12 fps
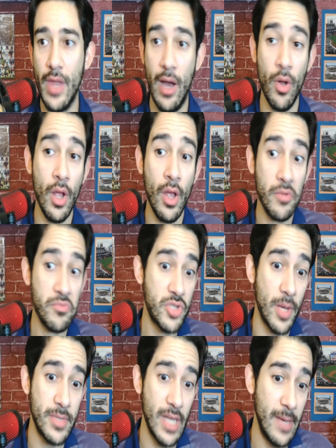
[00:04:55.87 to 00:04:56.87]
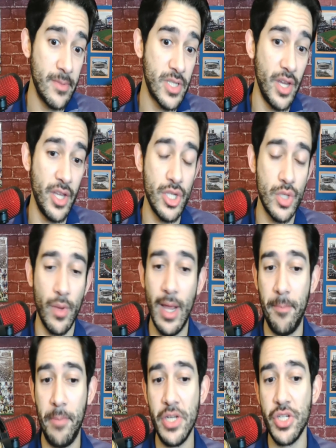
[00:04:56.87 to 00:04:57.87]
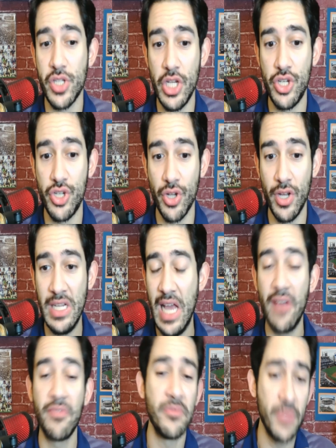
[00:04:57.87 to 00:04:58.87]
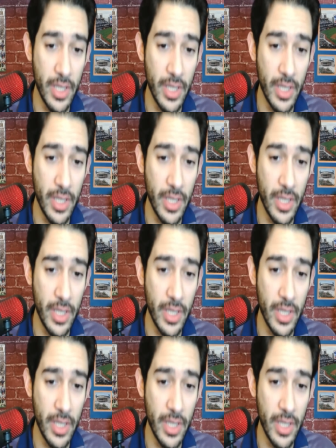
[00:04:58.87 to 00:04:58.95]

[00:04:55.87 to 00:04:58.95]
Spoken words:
Now, Sometimes did he swing at pitches he shouldn't have?